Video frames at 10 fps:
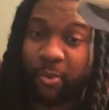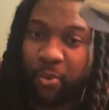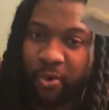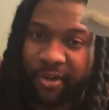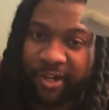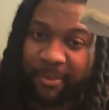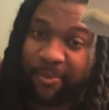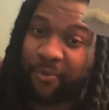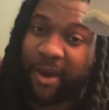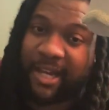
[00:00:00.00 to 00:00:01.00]
and she watered
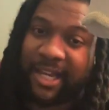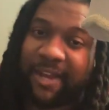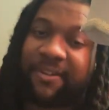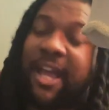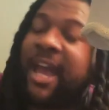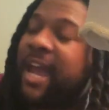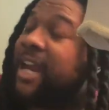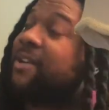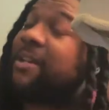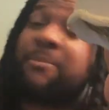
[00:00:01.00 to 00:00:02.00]
it before I left.
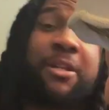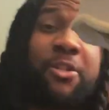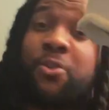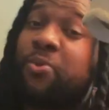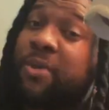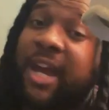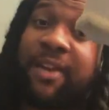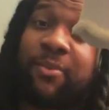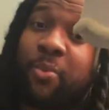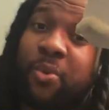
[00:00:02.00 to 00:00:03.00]
And I was like, Mother, you do not
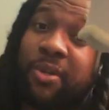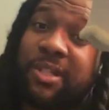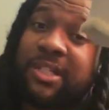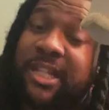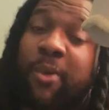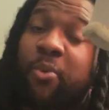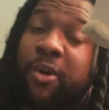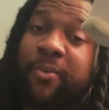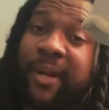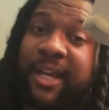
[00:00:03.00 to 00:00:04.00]
have to water this because I
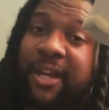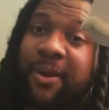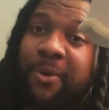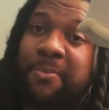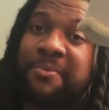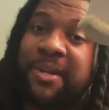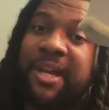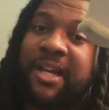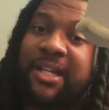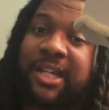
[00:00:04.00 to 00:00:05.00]
water it when I get home.
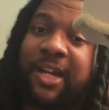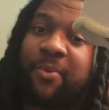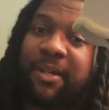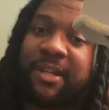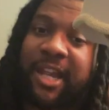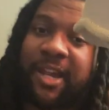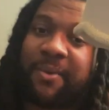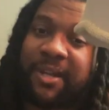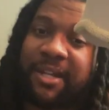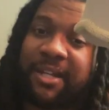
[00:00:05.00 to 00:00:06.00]
Because I don't want to
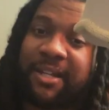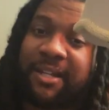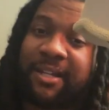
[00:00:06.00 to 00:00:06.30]
carry